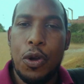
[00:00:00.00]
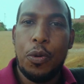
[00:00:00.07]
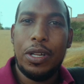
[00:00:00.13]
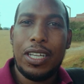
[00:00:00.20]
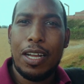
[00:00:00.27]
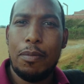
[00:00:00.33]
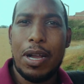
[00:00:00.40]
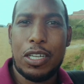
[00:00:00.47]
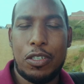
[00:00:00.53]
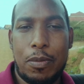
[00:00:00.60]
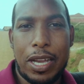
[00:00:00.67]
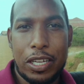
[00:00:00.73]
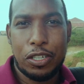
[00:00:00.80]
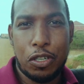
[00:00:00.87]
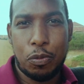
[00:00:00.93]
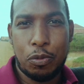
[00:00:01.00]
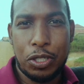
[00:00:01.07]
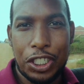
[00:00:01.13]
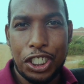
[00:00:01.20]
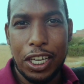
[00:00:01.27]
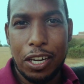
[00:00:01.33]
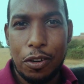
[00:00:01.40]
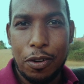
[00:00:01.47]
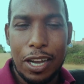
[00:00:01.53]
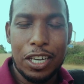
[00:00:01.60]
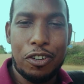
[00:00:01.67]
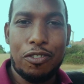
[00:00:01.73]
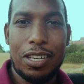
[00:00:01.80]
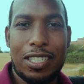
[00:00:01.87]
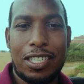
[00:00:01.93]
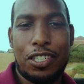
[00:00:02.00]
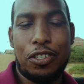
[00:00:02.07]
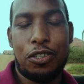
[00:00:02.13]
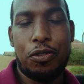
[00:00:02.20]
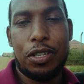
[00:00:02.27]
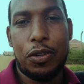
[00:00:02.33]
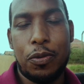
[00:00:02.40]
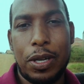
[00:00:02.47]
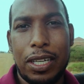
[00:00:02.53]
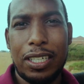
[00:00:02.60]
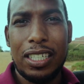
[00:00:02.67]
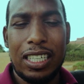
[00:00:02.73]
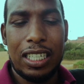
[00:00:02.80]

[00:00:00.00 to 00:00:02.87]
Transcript: Welcome back to my YouTube channel. I trust that you're doing well.